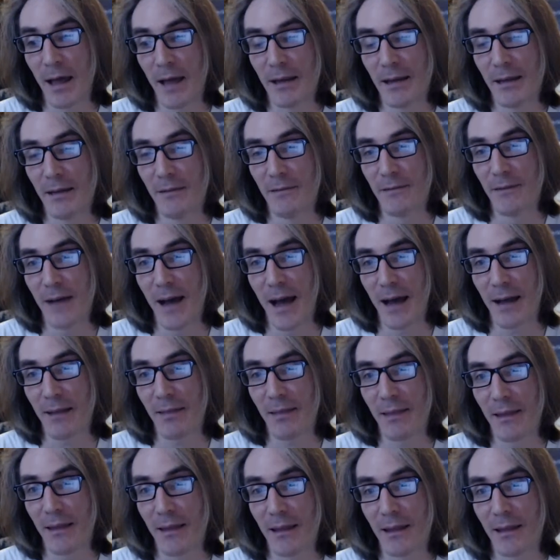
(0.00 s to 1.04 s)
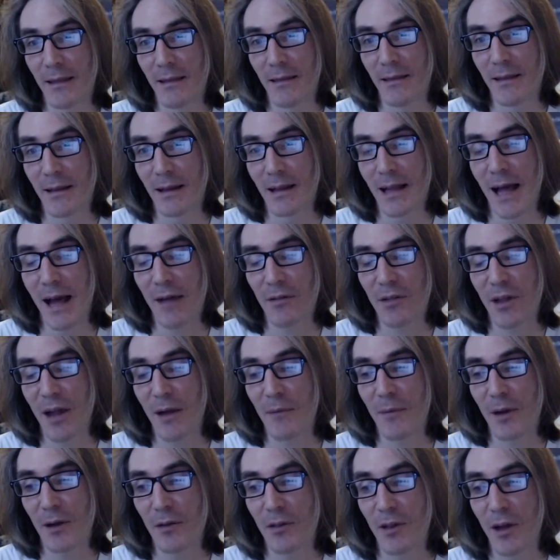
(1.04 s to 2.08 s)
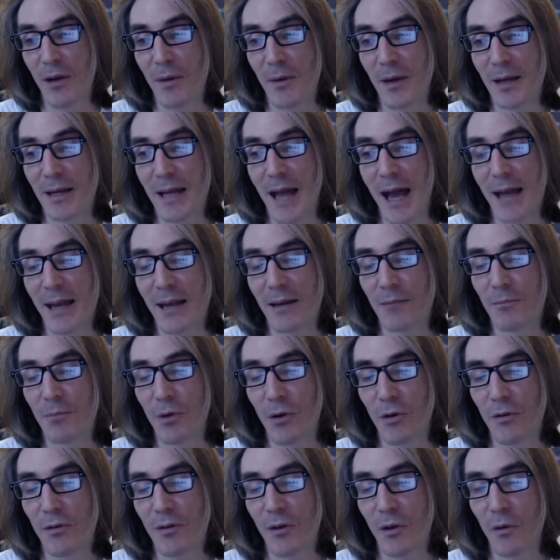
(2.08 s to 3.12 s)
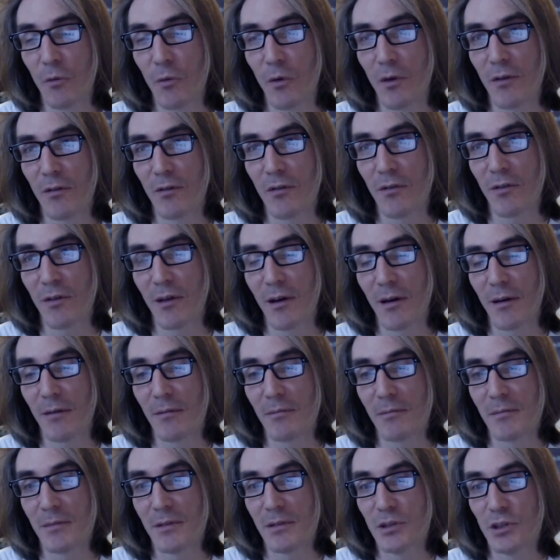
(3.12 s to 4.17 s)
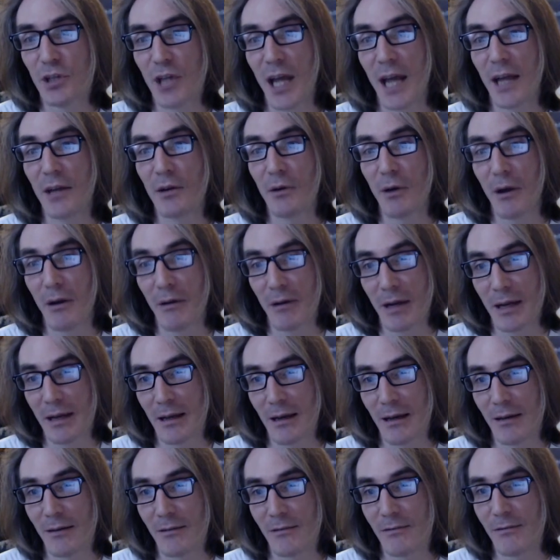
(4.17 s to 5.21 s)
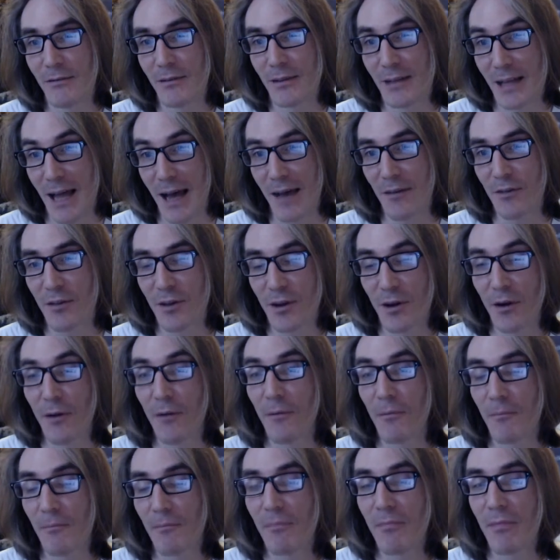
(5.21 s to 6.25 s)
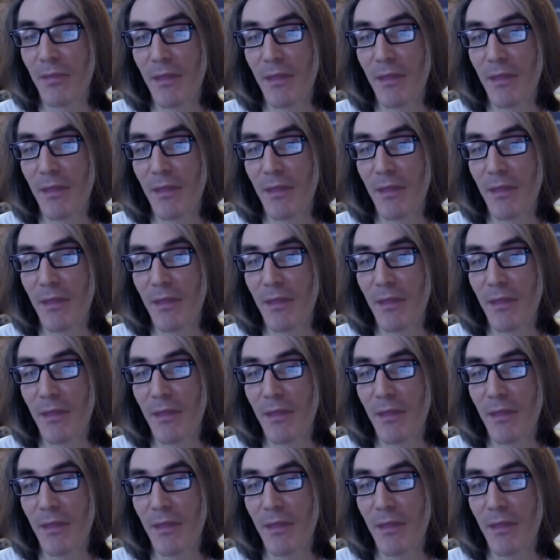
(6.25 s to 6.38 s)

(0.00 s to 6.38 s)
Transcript: And in fact, the last time I saw my dad in person was January of last year.